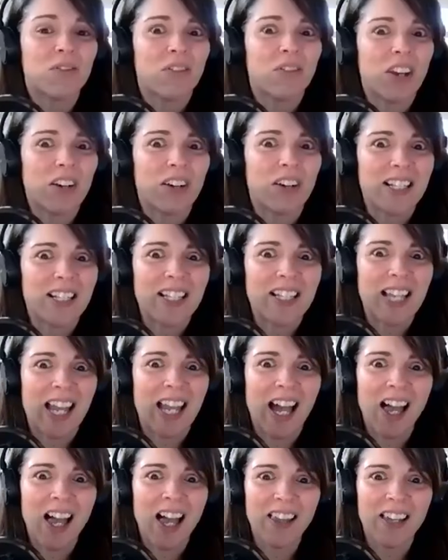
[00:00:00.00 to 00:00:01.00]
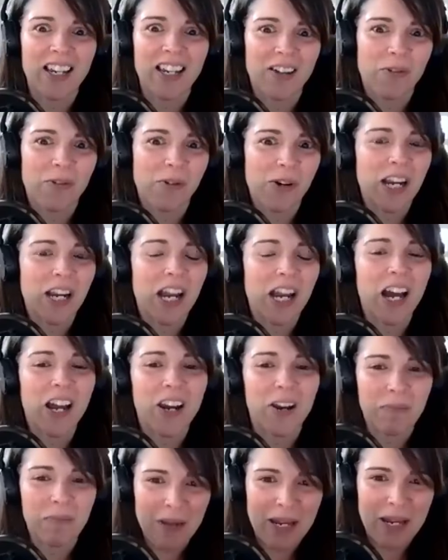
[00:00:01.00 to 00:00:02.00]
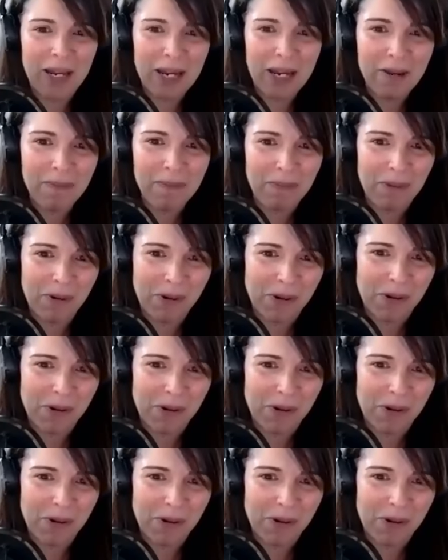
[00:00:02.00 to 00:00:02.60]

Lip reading: very telling what kind of people